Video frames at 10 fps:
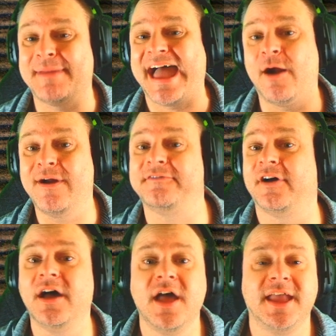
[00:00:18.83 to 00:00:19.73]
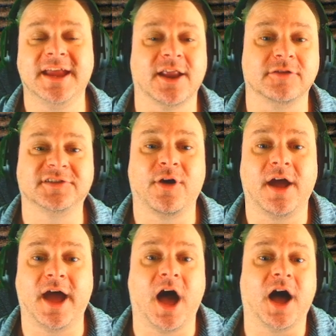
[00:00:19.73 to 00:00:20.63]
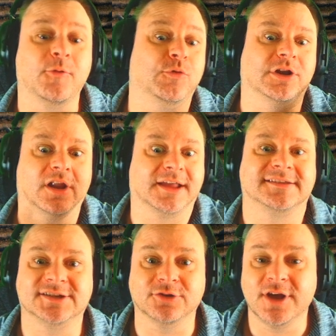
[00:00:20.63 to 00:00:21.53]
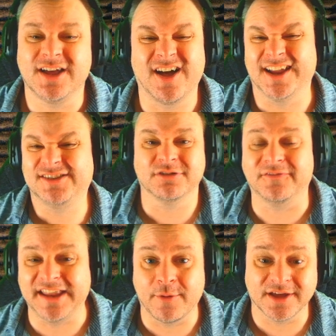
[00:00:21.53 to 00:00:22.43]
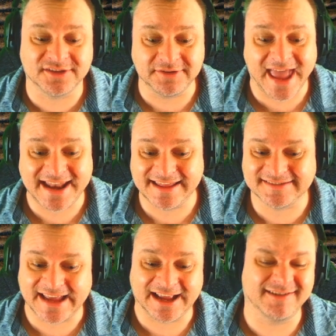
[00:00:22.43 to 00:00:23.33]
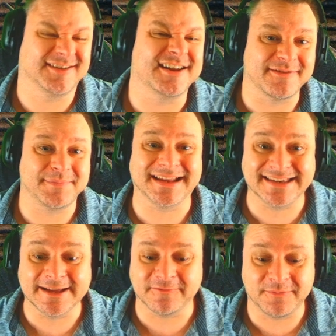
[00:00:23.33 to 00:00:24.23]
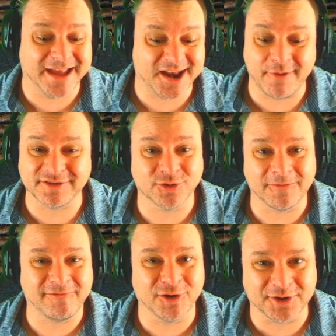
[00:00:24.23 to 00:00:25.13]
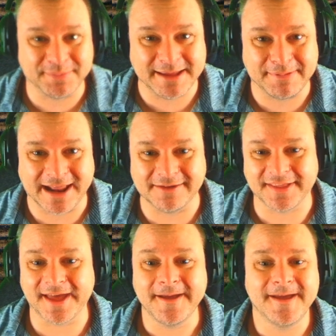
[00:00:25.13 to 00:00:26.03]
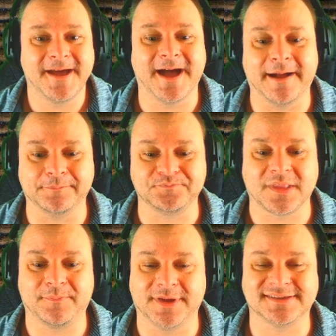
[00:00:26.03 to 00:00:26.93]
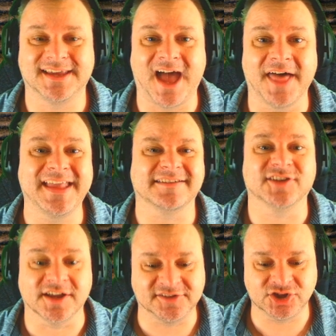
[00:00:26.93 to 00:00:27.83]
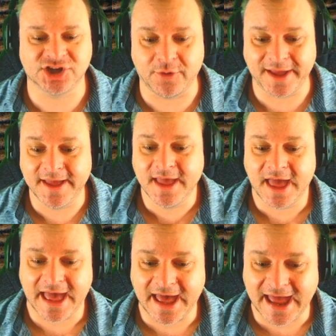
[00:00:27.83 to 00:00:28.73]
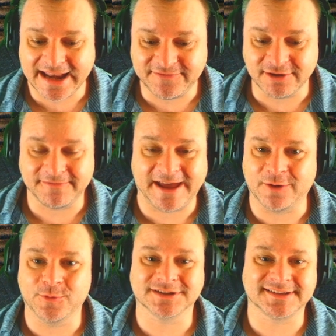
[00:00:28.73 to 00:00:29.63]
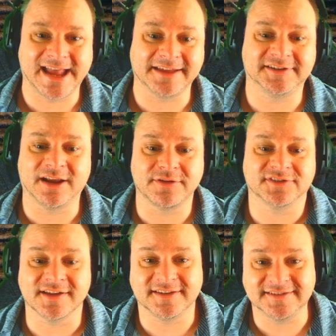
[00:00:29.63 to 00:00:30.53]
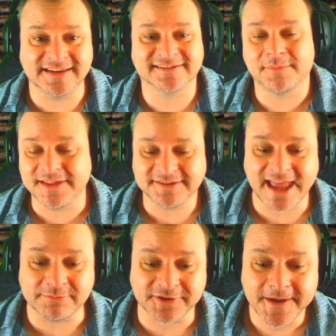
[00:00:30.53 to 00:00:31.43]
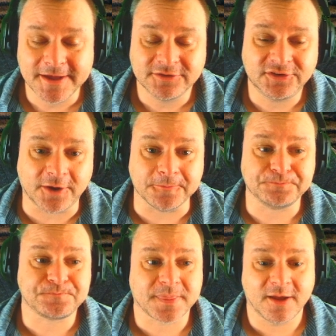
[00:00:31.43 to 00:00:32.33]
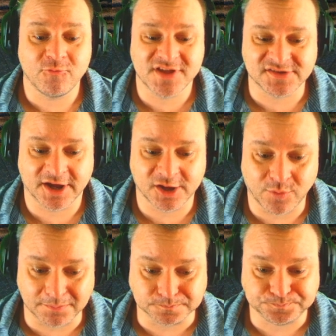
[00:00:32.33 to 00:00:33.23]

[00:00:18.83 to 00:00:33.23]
However, so I would like to kind of do a video when I do get an ace tanker. It's kind of a big deal for me. I know it's not for a lot of people out there, but I think it's nice to show it, and if you're a fan of World of Tanks, it's nice to see some of these games. So, we're in the Tiger 1.